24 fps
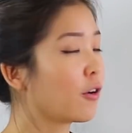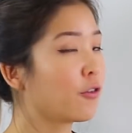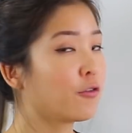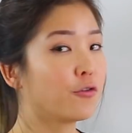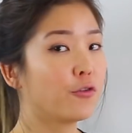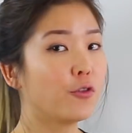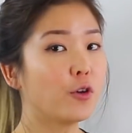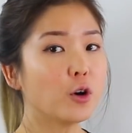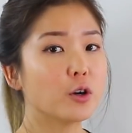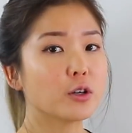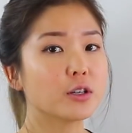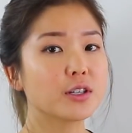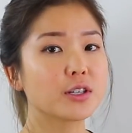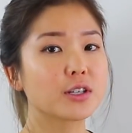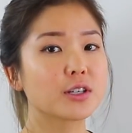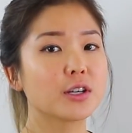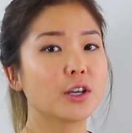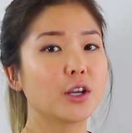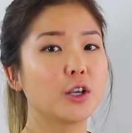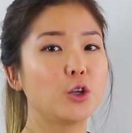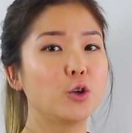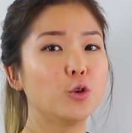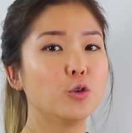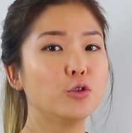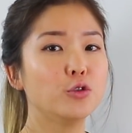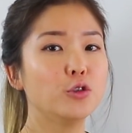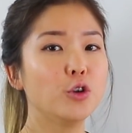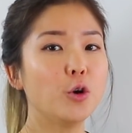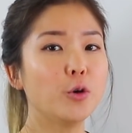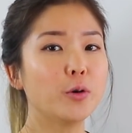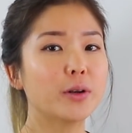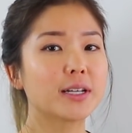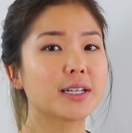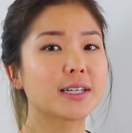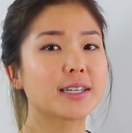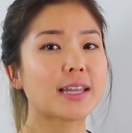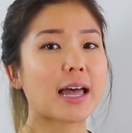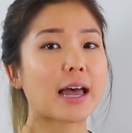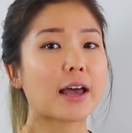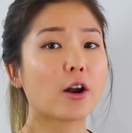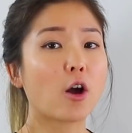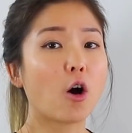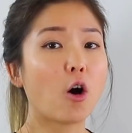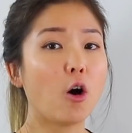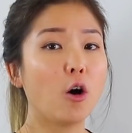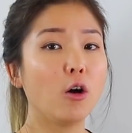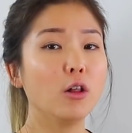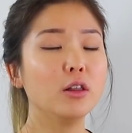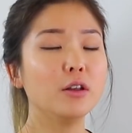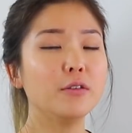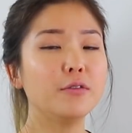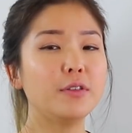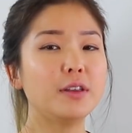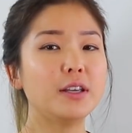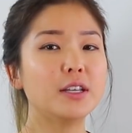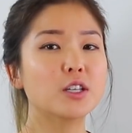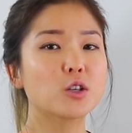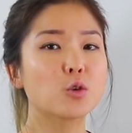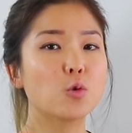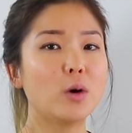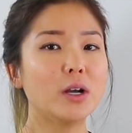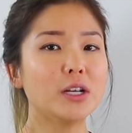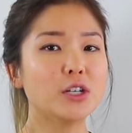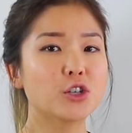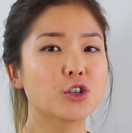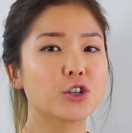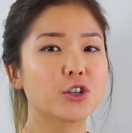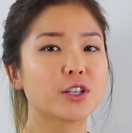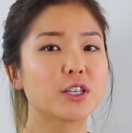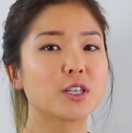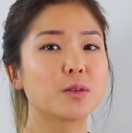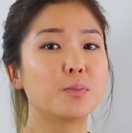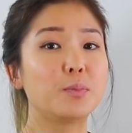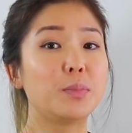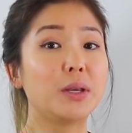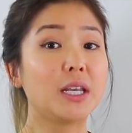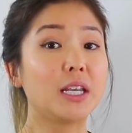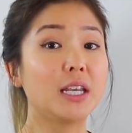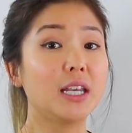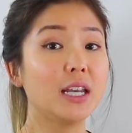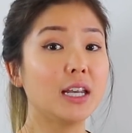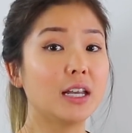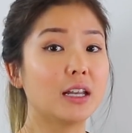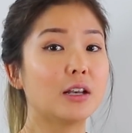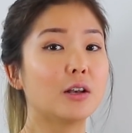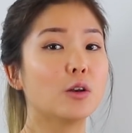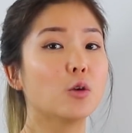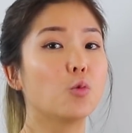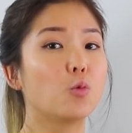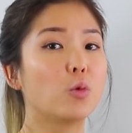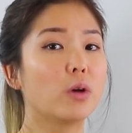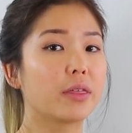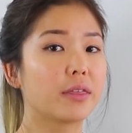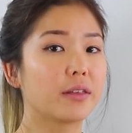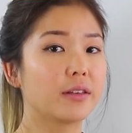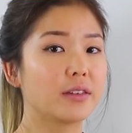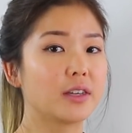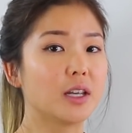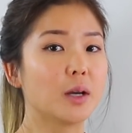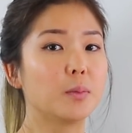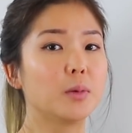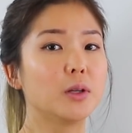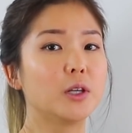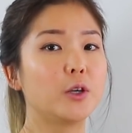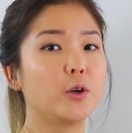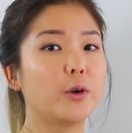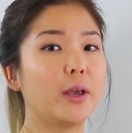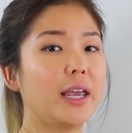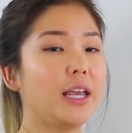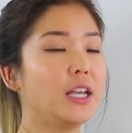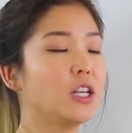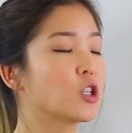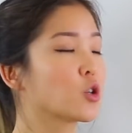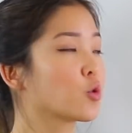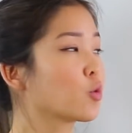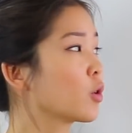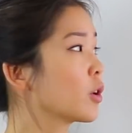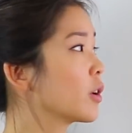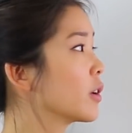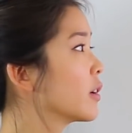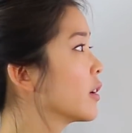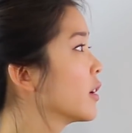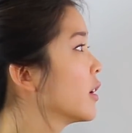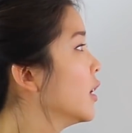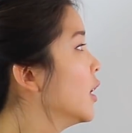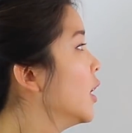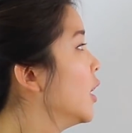First, you'll notice that all of these questions begin with the WH word.